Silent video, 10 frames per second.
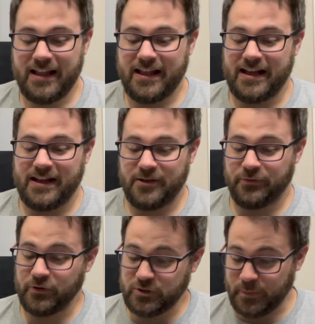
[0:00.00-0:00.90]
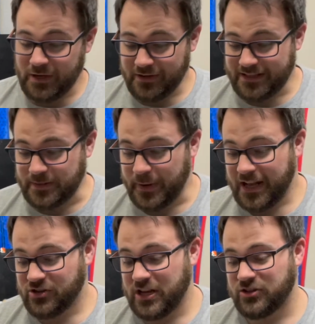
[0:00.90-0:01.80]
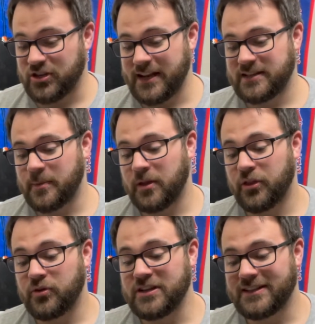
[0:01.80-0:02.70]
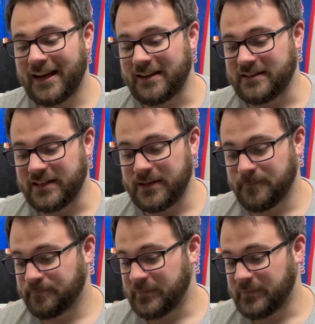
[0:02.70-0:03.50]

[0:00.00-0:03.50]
First period, Zibanejad chance about 30 seconds in,